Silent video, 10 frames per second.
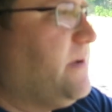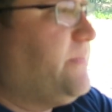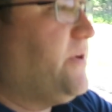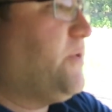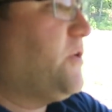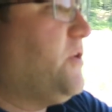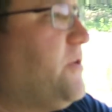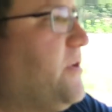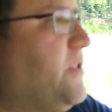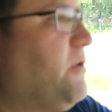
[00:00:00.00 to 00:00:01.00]
But we're
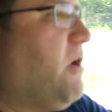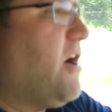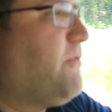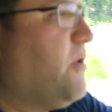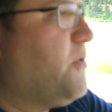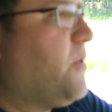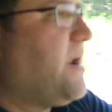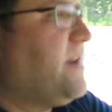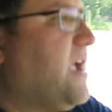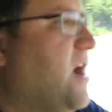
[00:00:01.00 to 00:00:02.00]
going a little off-road
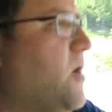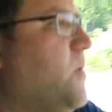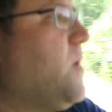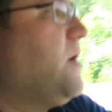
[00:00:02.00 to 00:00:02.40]
right now,